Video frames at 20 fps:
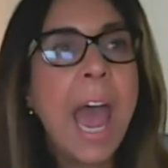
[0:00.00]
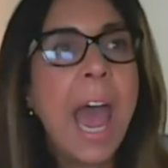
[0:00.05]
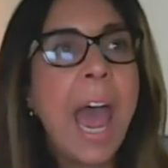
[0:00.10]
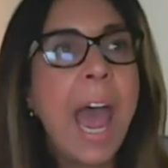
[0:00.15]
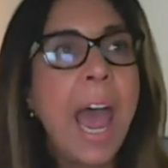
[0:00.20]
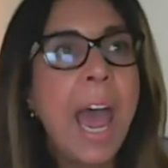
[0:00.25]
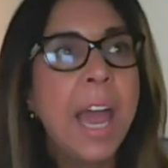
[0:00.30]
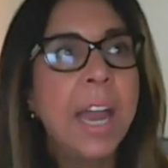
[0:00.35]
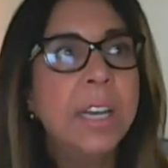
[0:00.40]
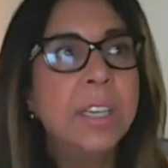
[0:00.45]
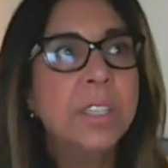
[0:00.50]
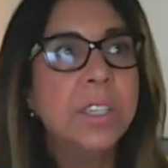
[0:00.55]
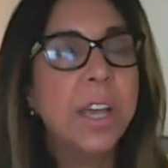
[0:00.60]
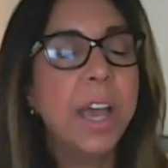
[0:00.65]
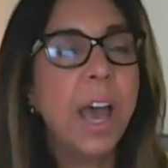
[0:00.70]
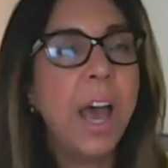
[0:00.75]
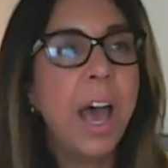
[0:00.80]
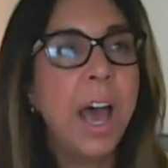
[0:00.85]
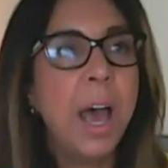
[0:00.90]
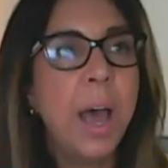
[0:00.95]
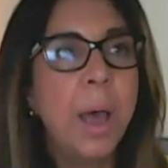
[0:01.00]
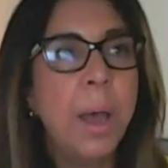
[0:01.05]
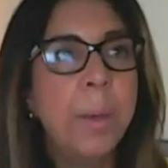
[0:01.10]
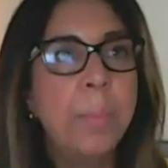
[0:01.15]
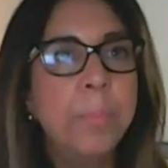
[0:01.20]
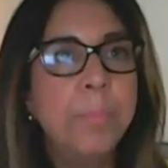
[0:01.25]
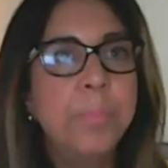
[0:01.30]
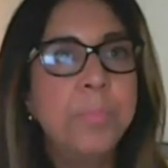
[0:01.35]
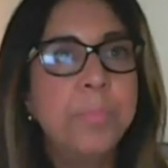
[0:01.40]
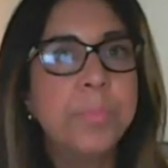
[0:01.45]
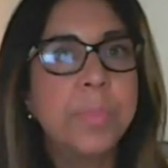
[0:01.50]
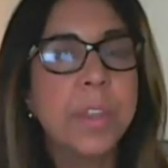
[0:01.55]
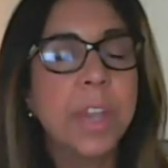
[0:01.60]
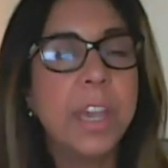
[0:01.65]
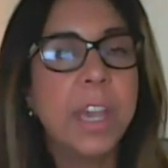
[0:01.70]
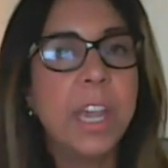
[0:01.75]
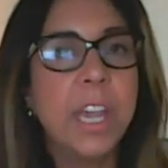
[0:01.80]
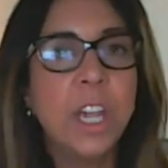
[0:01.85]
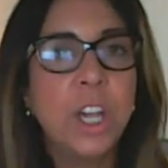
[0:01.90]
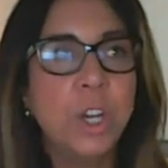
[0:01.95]
And um,
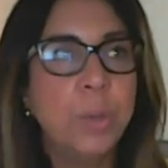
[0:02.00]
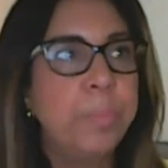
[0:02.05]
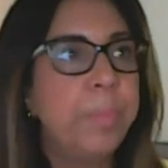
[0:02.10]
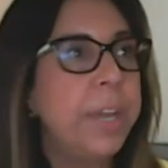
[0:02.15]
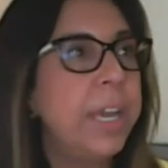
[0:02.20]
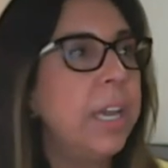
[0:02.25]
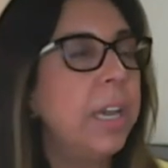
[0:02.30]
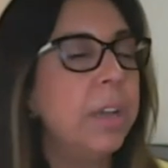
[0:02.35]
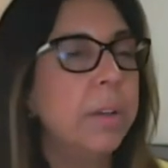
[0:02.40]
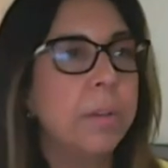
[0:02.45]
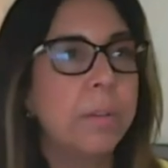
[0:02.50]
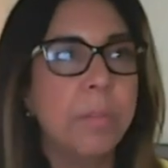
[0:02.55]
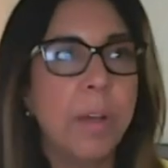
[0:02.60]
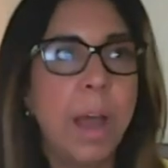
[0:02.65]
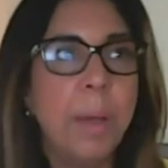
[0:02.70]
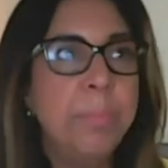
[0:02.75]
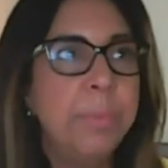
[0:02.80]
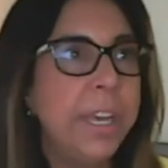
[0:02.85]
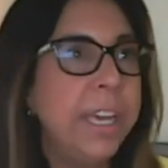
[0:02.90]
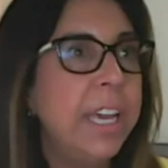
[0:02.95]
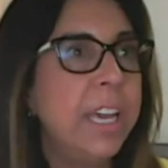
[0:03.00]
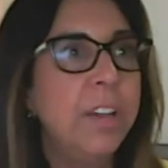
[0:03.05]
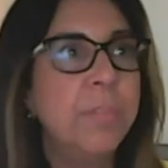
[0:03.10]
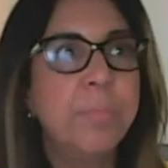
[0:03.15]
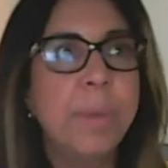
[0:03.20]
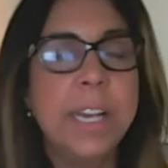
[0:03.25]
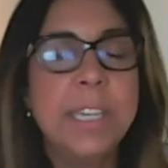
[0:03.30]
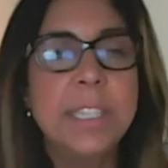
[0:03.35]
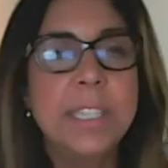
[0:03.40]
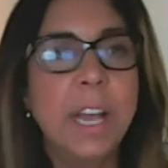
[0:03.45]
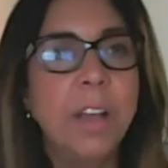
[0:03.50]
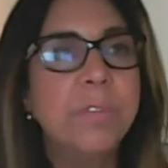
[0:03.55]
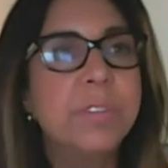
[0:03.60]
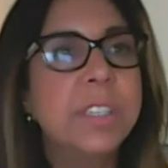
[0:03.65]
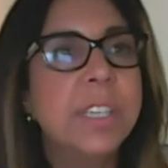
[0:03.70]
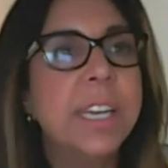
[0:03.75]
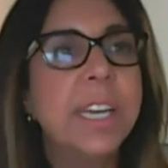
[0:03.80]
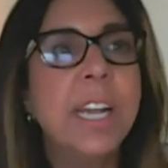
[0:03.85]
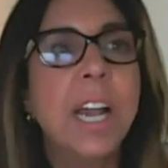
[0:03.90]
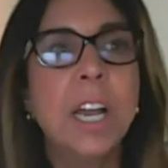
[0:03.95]
it could be, I'm thinking of myself
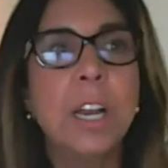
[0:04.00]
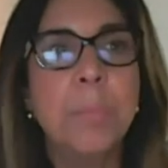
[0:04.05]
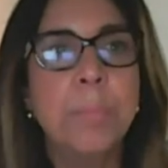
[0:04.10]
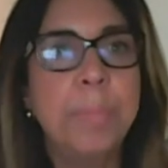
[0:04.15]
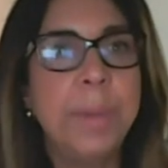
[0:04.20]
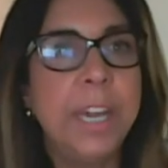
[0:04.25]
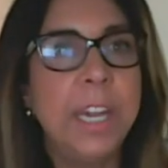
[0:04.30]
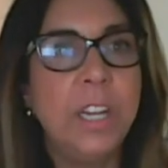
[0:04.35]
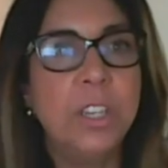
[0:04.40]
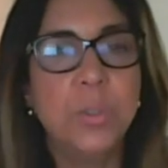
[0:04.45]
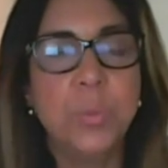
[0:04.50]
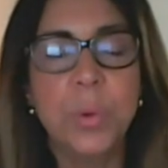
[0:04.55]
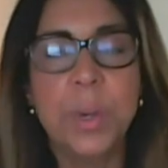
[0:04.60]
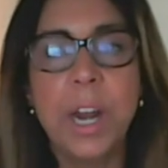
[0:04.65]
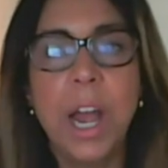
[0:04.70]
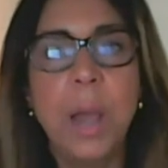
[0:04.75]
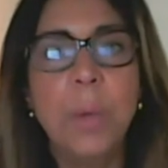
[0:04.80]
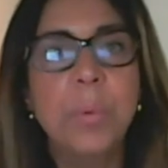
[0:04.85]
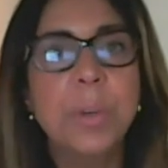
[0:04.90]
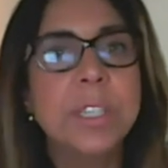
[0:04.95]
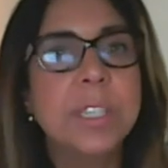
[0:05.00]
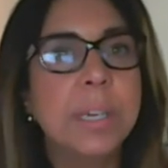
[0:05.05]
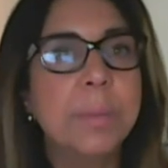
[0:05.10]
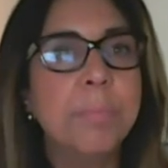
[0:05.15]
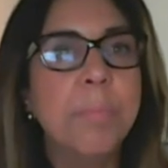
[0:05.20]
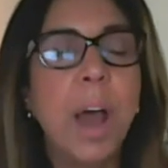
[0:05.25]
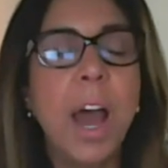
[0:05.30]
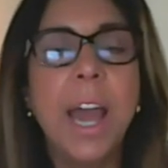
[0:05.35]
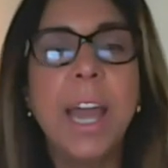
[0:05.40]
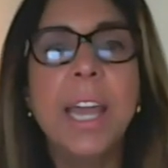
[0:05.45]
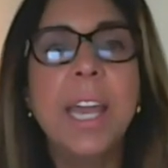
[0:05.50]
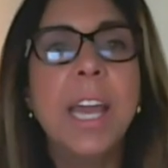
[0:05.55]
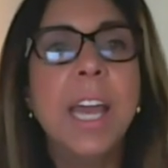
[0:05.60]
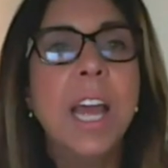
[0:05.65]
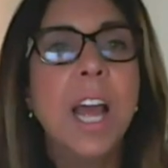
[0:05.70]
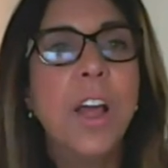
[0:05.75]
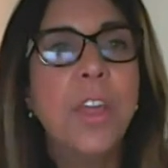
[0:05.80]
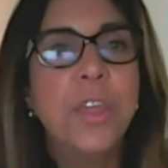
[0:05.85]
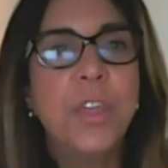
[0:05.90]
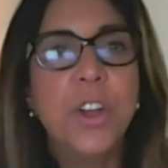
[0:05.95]
sitting on a beach when I was in my
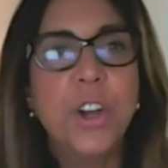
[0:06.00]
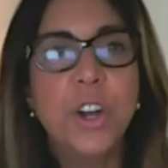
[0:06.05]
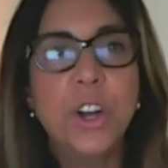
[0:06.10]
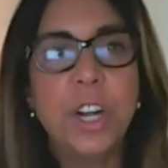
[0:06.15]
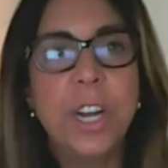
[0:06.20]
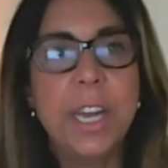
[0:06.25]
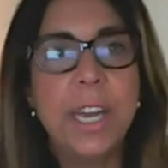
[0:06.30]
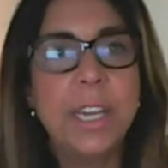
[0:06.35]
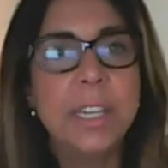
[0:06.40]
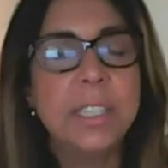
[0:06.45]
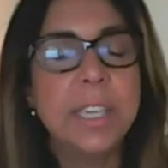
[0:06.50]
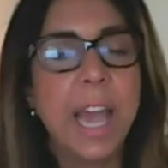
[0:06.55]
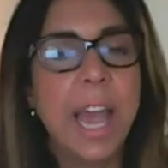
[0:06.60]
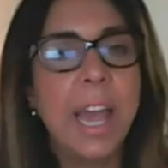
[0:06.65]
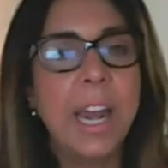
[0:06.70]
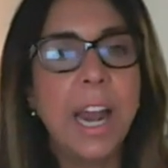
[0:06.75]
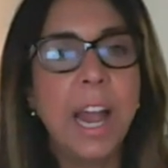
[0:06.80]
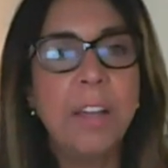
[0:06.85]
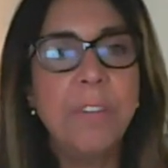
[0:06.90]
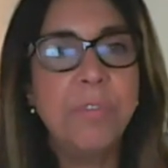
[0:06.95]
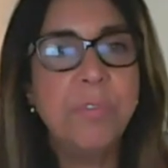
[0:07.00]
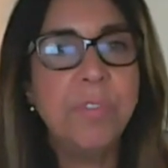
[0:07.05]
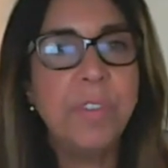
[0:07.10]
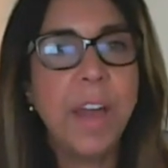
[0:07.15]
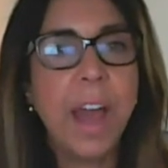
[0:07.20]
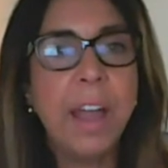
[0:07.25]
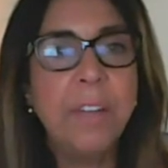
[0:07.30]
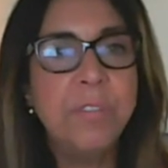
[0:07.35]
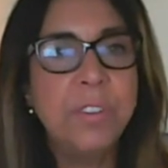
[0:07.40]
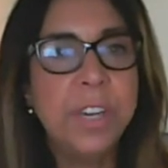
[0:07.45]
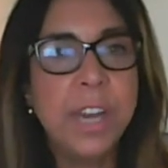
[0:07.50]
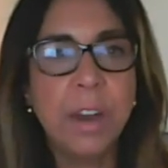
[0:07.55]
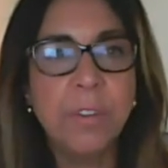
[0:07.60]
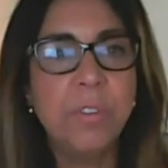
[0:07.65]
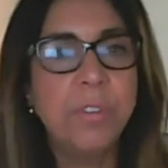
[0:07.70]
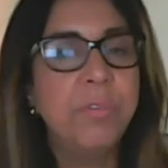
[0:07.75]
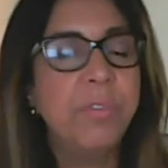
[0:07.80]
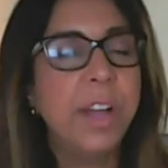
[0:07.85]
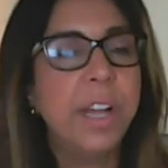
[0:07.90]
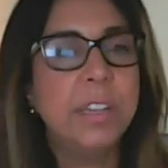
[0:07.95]
30s and I've, I've
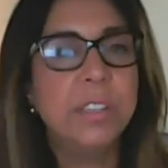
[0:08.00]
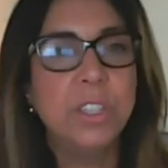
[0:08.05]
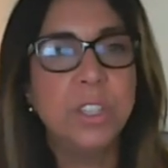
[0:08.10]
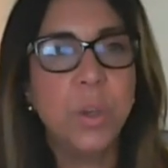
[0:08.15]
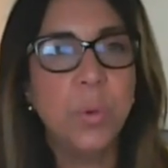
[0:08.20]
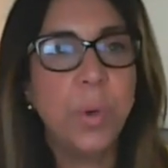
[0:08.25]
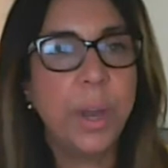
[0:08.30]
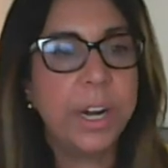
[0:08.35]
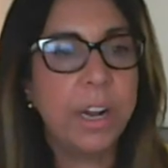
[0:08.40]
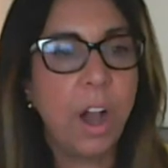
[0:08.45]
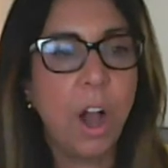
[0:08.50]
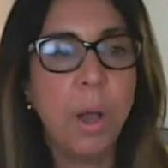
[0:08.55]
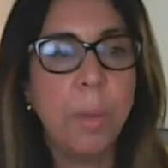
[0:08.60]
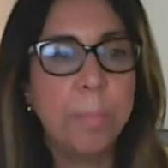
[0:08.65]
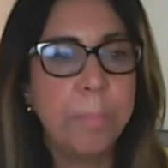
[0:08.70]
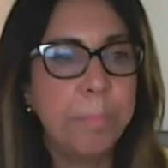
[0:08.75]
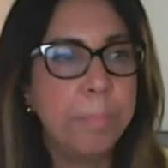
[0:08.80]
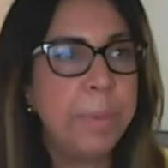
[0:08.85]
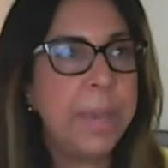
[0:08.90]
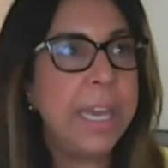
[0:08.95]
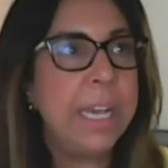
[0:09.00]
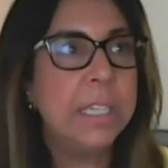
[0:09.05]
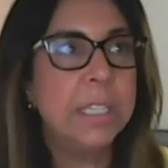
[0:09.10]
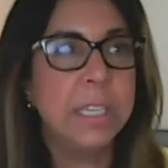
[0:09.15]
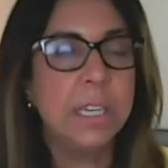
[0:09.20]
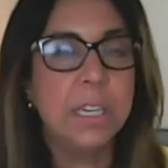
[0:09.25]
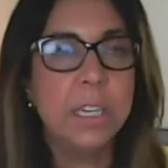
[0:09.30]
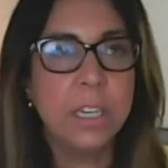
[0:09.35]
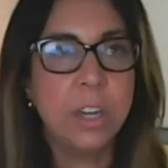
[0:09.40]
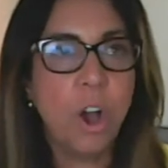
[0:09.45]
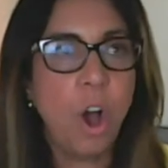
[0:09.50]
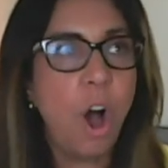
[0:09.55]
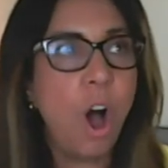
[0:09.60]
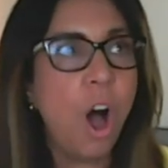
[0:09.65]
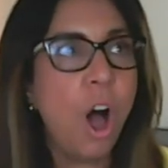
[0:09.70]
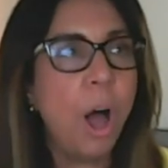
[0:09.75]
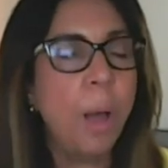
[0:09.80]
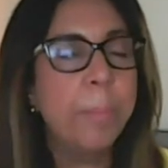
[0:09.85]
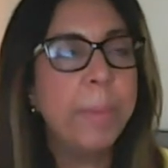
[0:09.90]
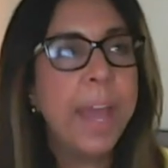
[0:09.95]
never felt so at peace and
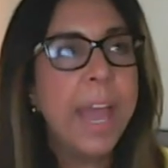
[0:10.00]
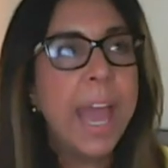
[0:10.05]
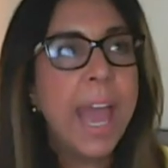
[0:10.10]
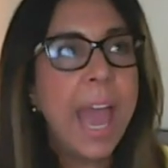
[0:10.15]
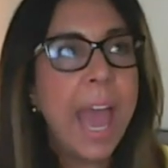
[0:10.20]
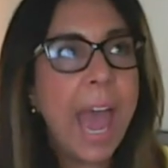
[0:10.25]
calm.